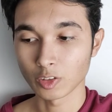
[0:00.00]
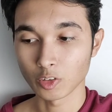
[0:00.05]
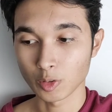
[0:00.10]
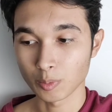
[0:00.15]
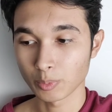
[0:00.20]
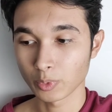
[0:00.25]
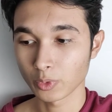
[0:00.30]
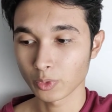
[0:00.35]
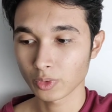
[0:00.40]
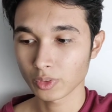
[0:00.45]

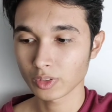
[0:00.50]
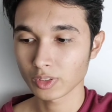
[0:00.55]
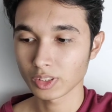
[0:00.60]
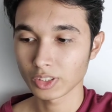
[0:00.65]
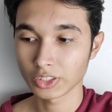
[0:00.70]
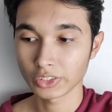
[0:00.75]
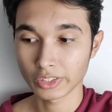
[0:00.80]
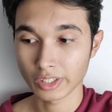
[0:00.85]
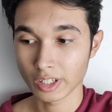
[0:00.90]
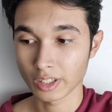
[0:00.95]
report,
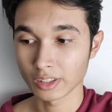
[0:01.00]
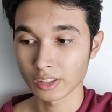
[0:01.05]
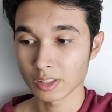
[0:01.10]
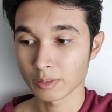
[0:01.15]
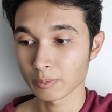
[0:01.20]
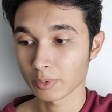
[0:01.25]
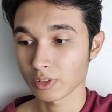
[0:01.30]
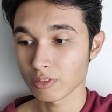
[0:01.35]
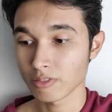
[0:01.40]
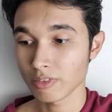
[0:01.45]
share
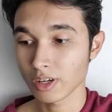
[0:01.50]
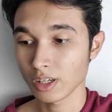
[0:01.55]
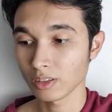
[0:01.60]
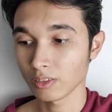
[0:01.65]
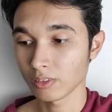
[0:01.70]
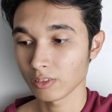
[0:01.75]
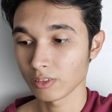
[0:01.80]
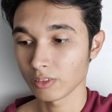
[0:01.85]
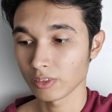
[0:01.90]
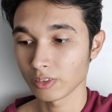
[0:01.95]
this
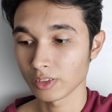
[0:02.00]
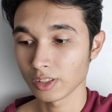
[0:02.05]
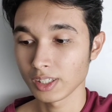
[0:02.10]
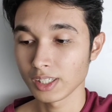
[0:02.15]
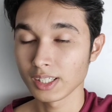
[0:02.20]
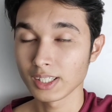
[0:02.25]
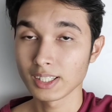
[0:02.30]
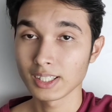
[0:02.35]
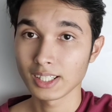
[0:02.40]
profile, or